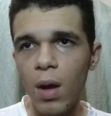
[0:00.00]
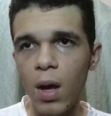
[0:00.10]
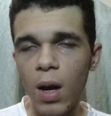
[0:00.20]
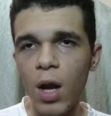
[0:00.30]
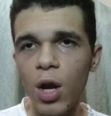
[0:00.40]

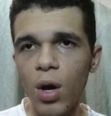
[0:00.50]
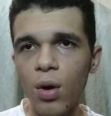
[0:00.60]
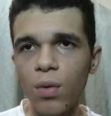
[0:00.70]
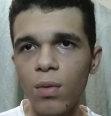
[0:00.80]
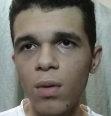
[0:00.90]
and I
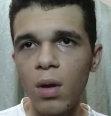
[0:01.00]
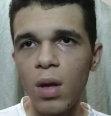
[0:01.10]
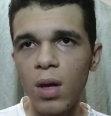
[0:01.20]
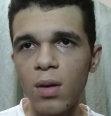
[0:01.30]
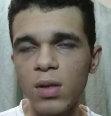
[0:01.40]
know
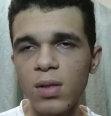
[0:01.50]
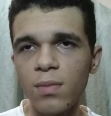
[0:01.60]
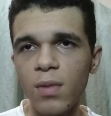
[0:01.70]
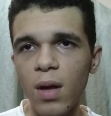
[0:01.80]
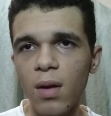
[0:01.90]
he
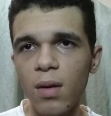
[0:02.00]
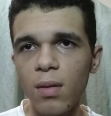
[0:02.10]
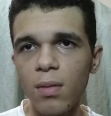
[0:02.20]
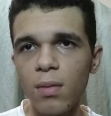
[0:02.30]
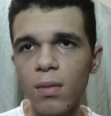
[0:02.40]
doesn't like
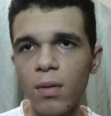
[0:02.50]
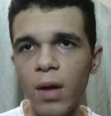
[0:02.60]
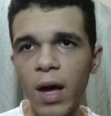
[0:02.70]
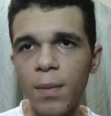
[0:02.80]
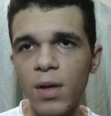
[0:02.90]

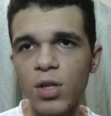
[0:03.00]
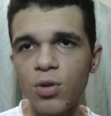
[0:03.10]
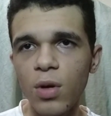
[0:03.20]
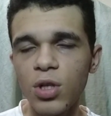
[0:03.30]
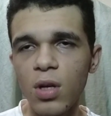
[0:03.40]
like my
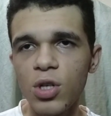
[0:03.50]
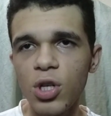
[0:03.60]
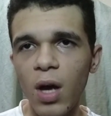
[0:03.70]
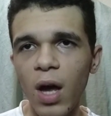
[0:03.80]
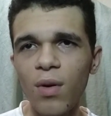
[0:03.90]
situation and
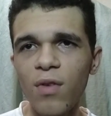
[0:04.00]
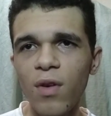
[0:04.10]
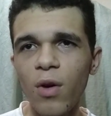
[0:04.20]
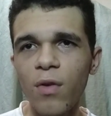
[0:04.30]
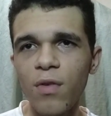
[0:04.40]
shit. I don't
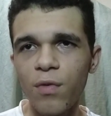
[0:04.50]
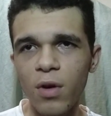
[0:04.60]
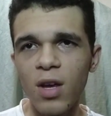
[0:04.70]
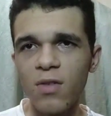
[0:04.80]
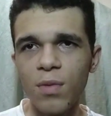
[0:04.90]
even know if he
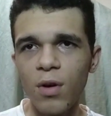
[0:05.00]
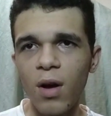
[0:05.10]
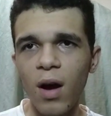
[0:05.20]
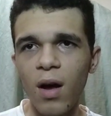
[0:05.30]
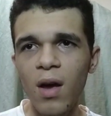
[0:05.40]
forgives me or
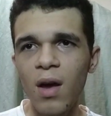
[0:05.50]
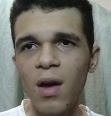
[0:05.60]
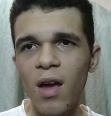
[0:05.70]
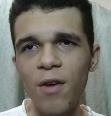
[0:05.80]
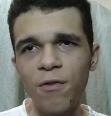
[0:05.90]
not.
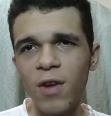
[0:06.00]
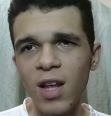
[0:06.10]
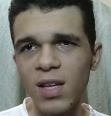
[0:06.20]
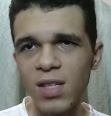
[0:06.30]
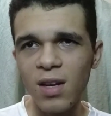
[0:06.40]
If he
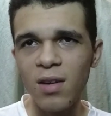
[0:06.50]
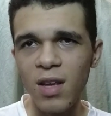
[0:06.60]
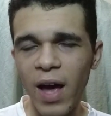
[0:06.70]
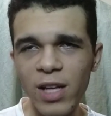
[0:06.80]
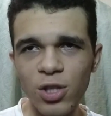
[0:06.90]
doesn't,
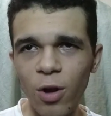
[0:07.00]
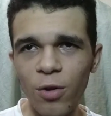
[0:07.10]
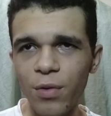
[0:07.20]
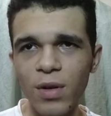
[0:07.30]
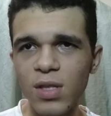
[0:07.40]
he has
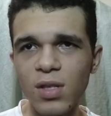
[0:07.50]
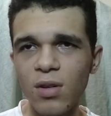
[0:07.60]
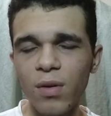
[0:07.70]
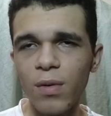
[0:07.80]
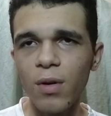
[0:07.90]
all the reasons
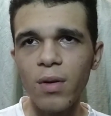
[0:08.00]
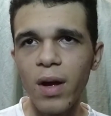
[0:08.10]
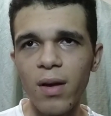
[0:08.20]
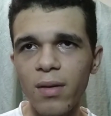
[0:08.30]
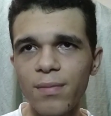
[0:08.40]
in the world.
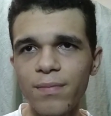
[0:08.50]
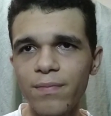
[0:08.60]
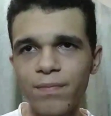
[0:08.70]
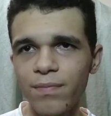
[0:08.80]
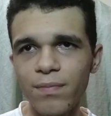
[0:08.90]
Like
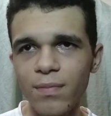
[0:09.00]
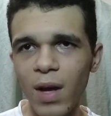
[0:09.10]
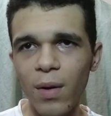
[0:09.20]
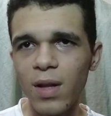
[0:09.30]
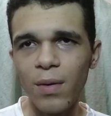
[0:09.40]

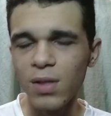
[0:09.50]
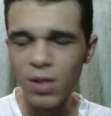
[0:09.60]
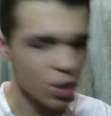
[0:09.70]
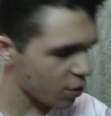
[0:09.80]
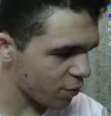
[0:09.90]
that that was
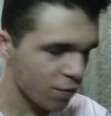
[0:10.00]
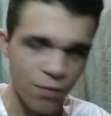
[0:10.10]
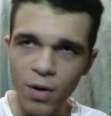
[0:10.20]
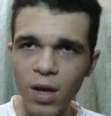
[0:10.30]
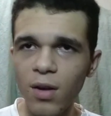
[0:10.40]
such a
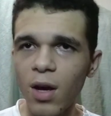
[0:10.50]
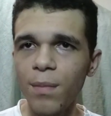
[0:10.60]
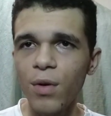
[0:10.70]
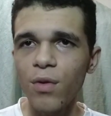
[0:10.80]
freaking dumb